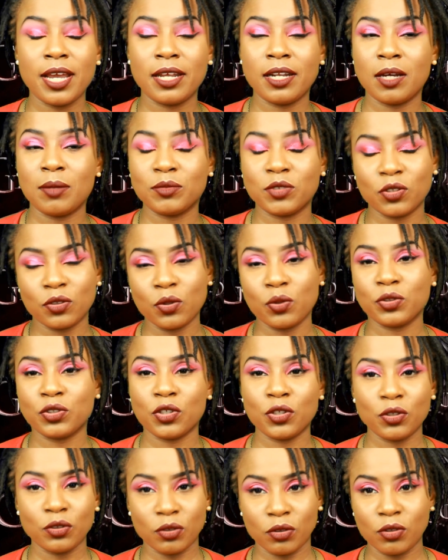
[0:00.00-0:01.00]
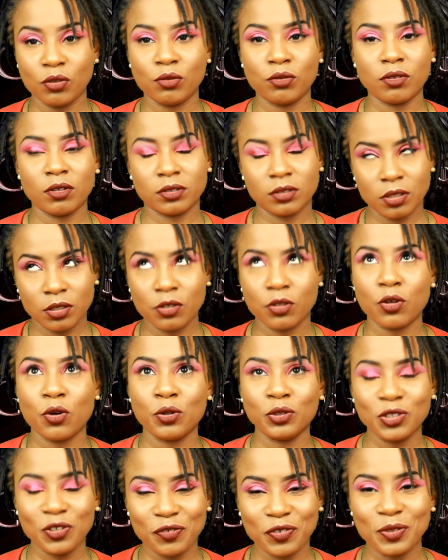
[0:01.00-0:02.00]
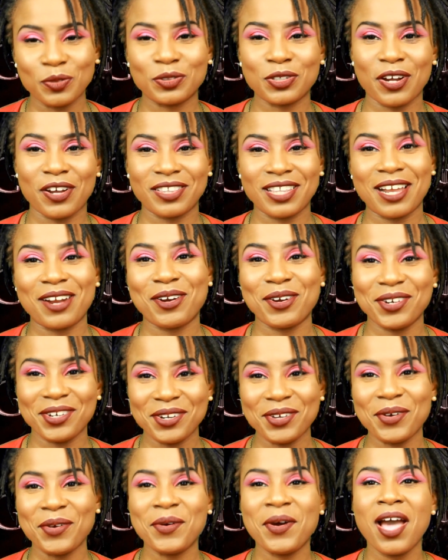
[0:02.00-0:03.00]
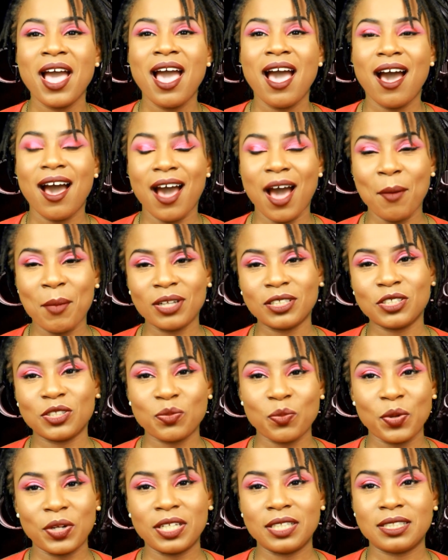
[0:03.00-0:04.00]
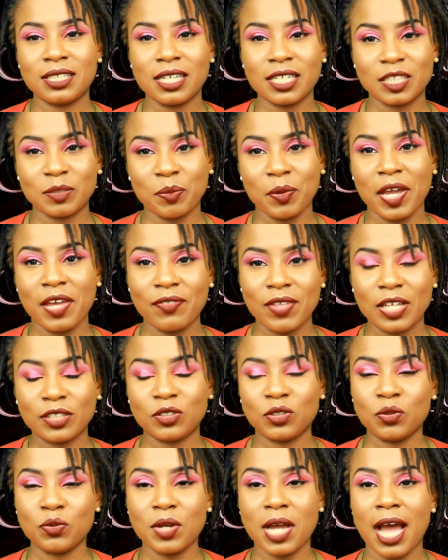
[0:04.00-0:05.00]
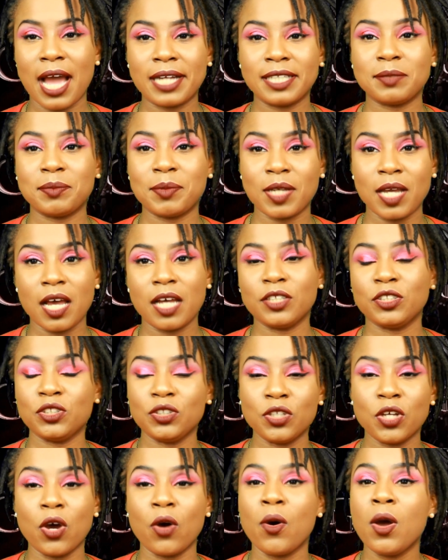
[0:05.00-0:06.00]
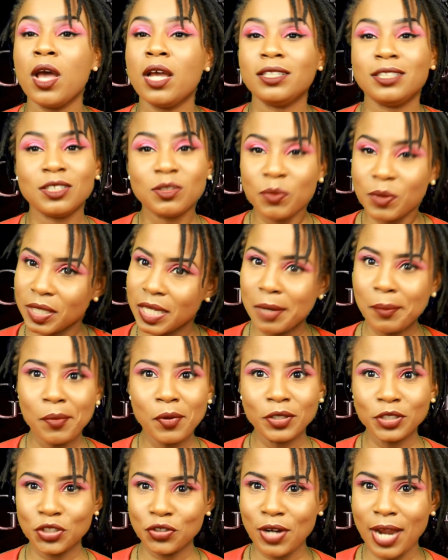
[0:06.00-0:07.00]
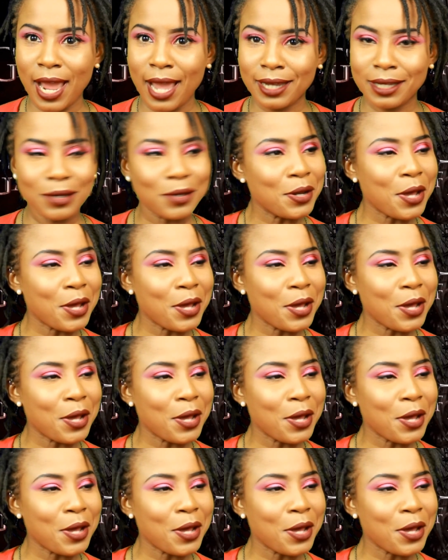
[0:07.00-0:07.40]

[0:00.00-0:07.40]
And um, to those of the, to those of you, sorry, that are new, um, I just wanted to explain that to you guys because you know just want to keep on track.